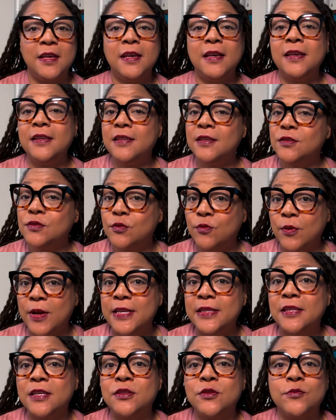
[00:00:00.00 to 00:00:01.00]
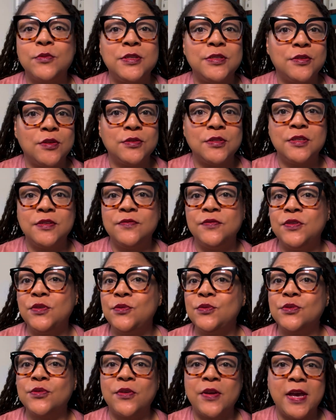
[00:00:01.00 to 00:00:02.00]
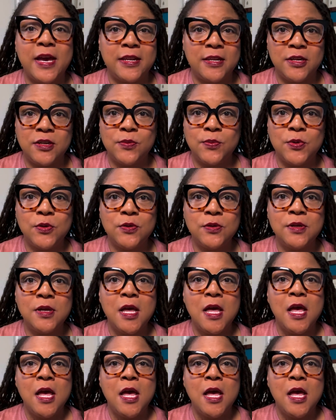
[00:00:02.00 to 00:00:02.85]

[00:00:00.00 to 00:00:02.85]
It is great that the resulting views are editable,